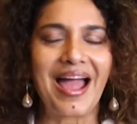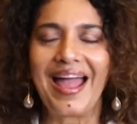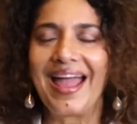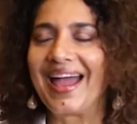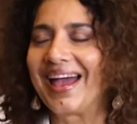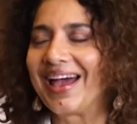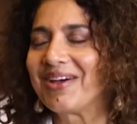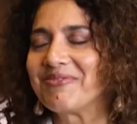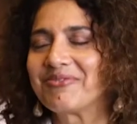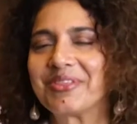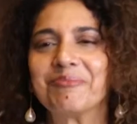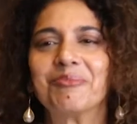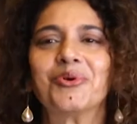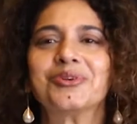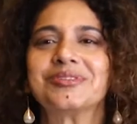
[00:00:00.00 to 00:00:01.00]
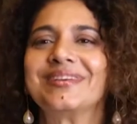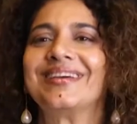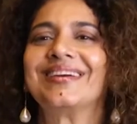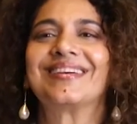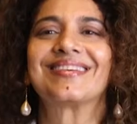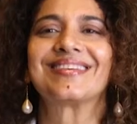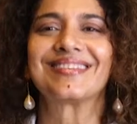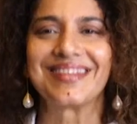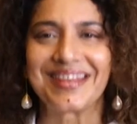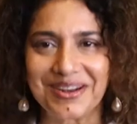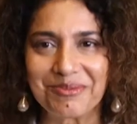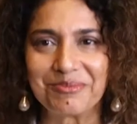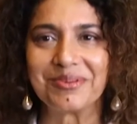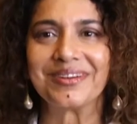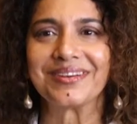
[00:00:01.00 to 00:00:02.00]
I have the most
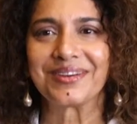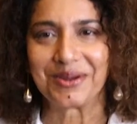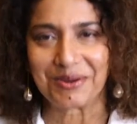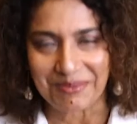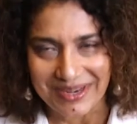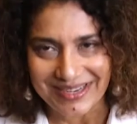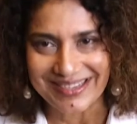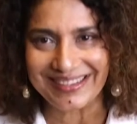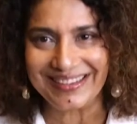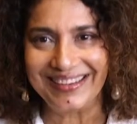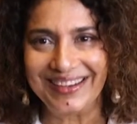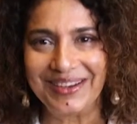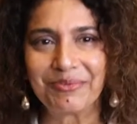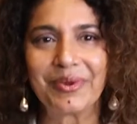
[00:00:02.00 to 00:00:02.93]
incredible committee.